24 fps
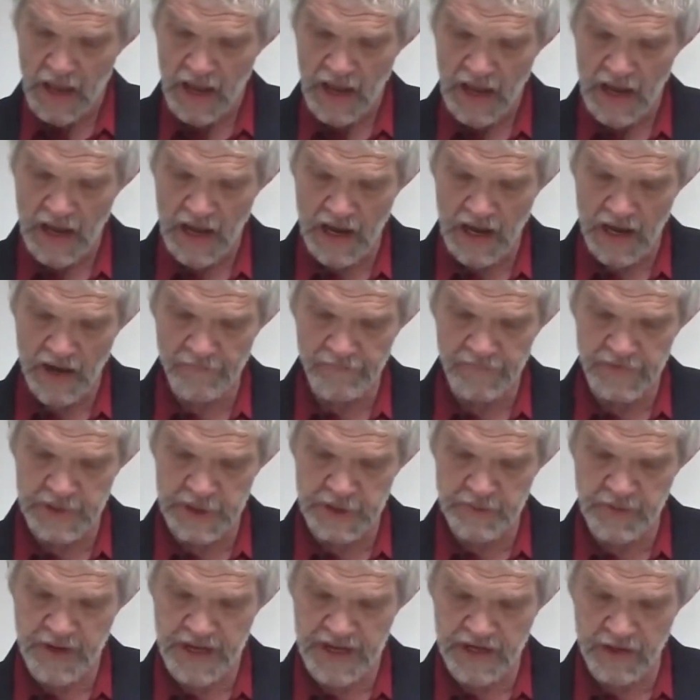the
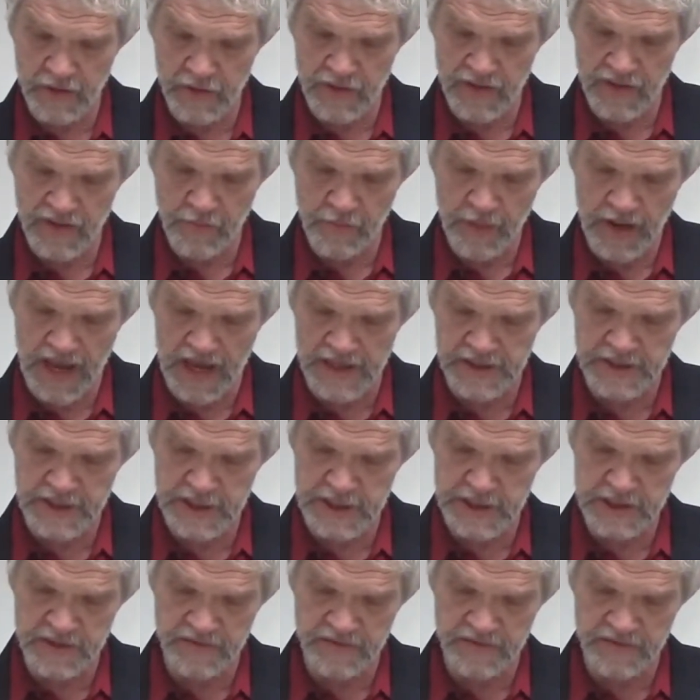speaker in the passage